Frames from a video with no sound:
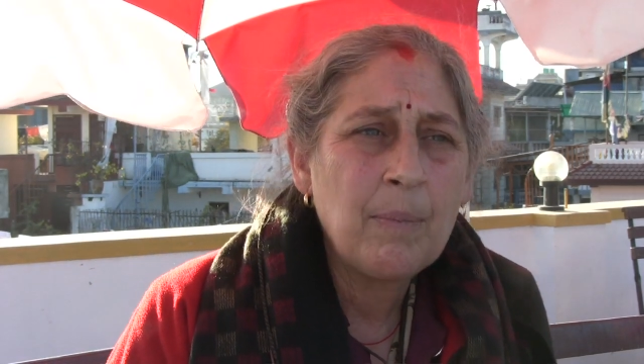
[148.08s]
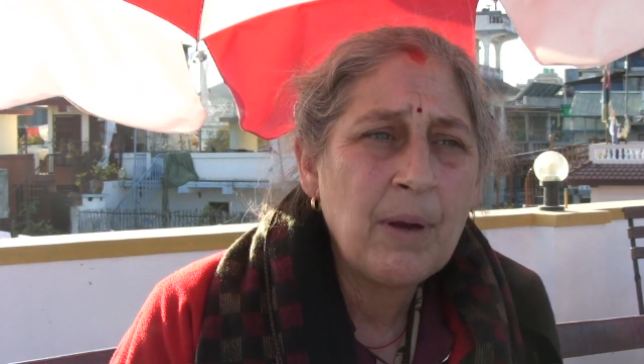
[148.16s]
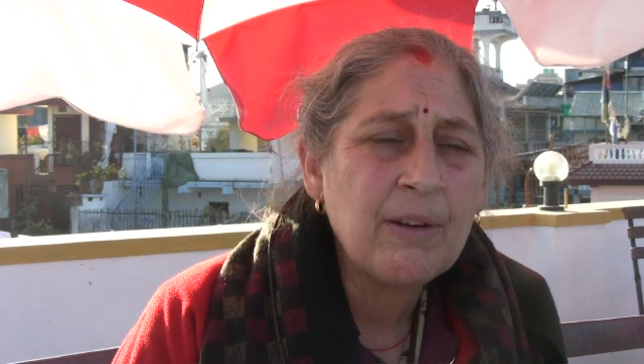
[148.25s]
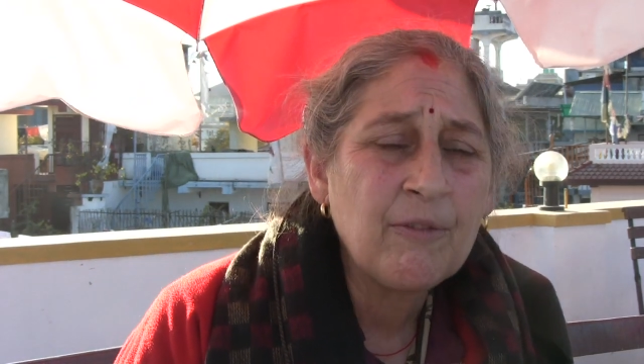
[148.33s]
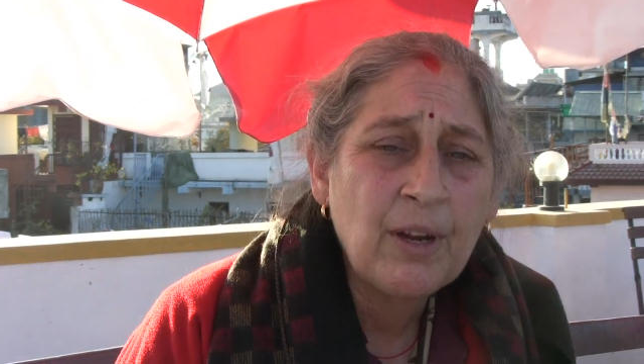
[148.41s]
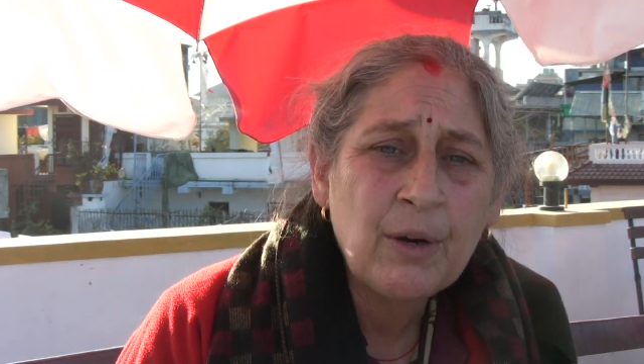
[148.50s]

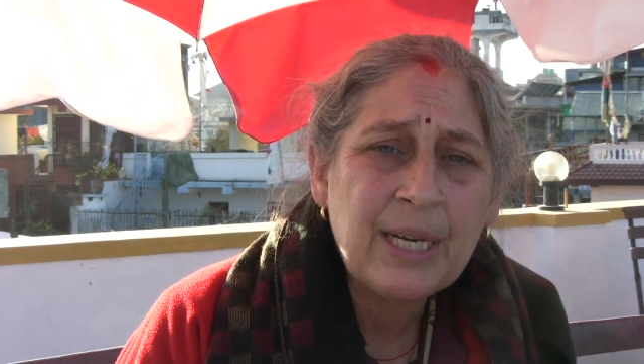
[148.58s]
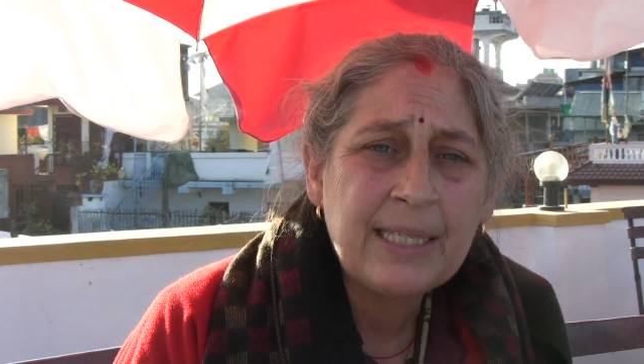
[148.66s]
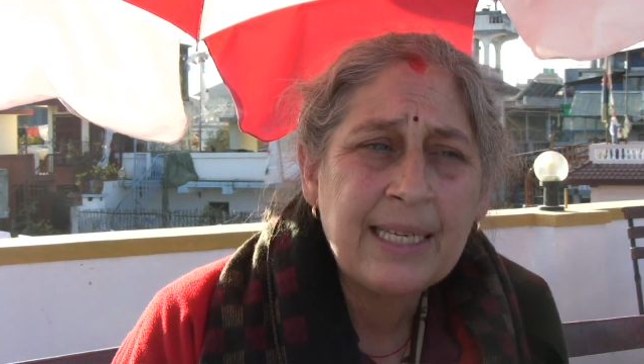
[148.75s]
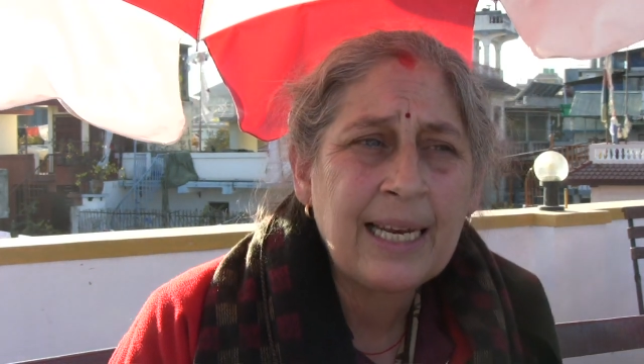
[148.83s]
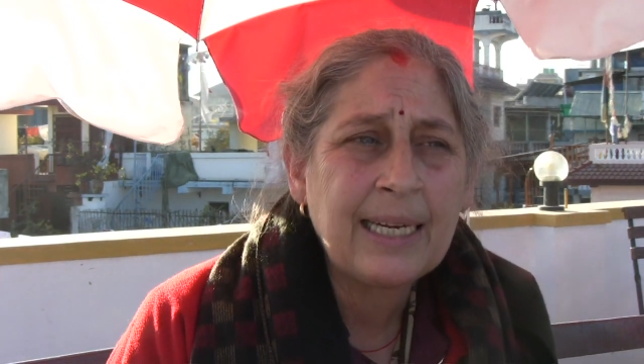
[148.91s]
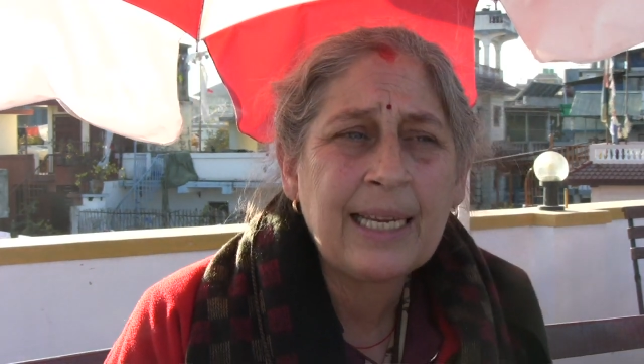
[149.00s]
but very
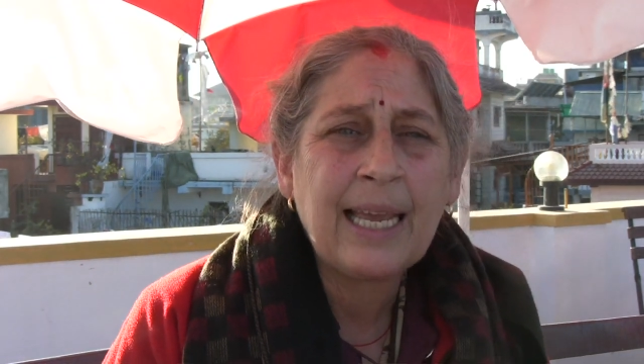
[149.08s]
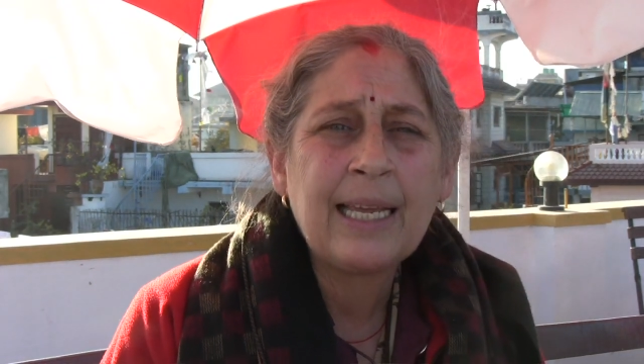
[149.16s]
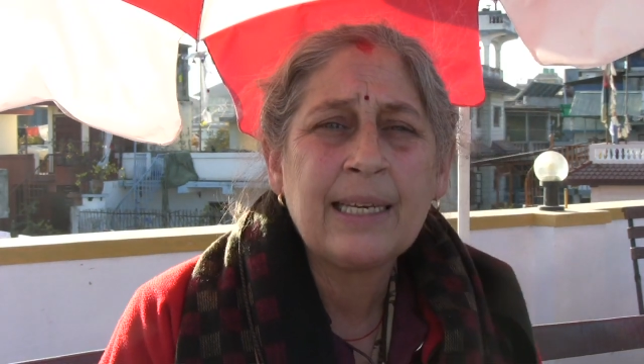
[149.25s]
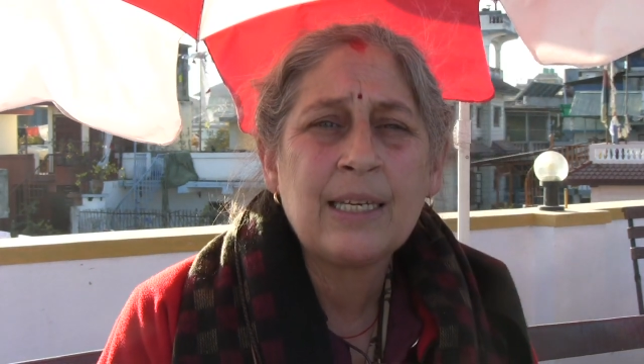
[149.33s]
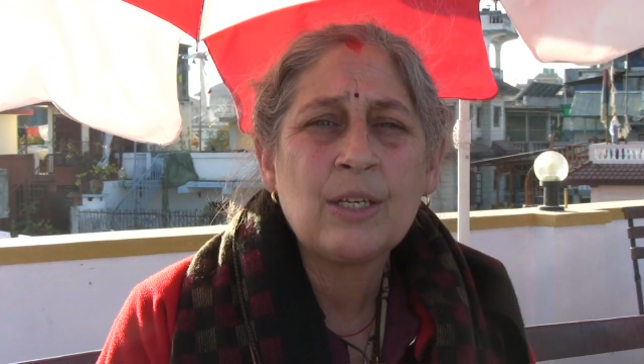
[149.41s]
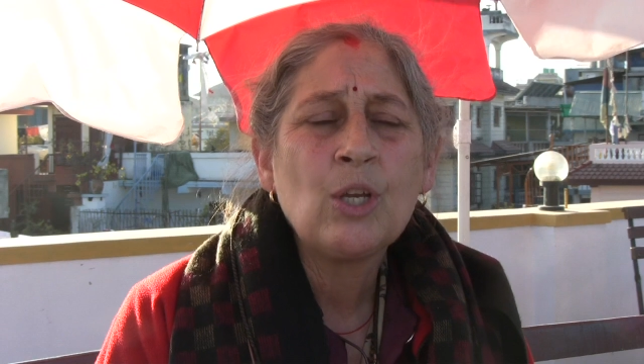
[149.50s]

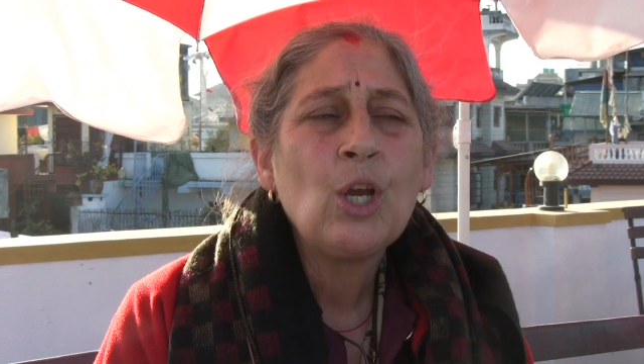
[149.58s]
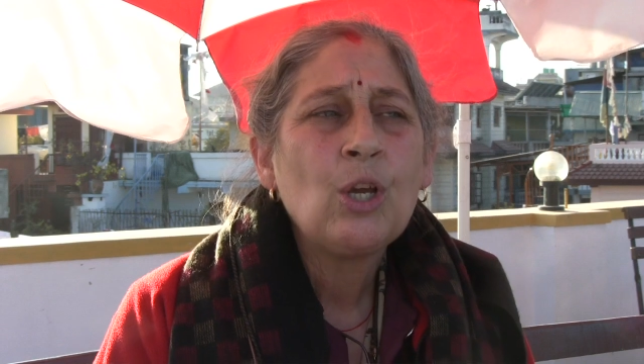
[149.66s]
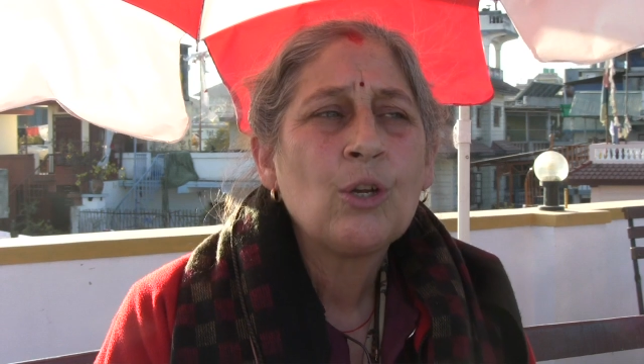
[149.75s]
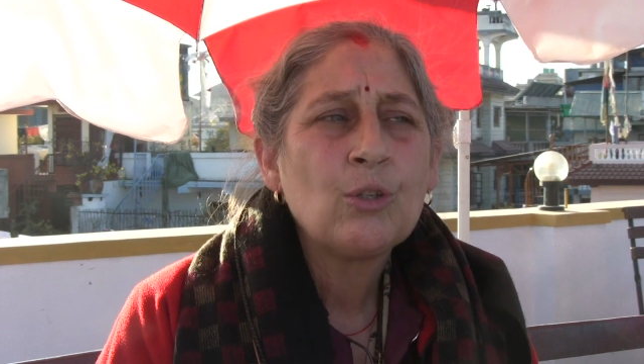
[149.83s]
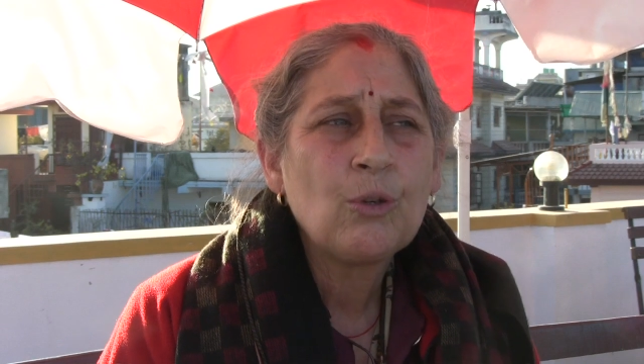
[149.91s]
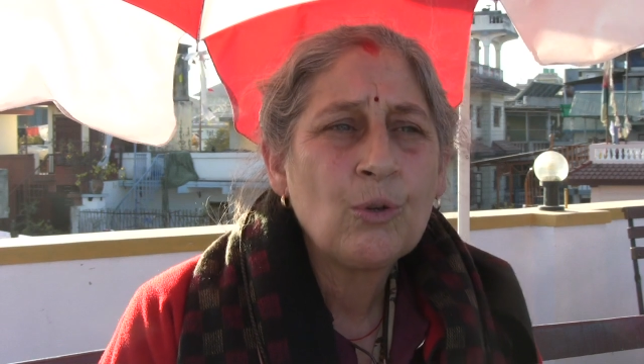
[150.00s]
dedicated
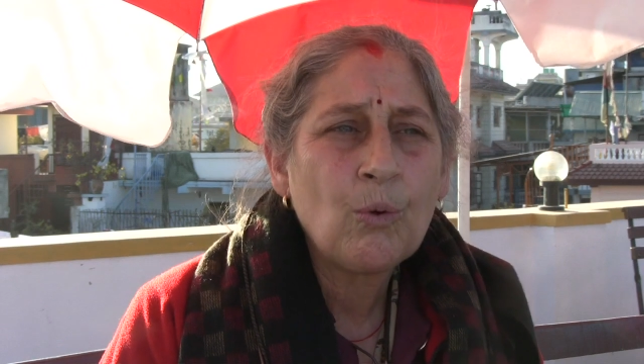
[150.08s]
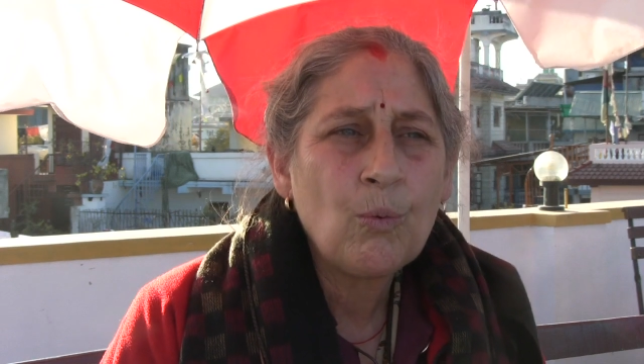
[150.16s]
to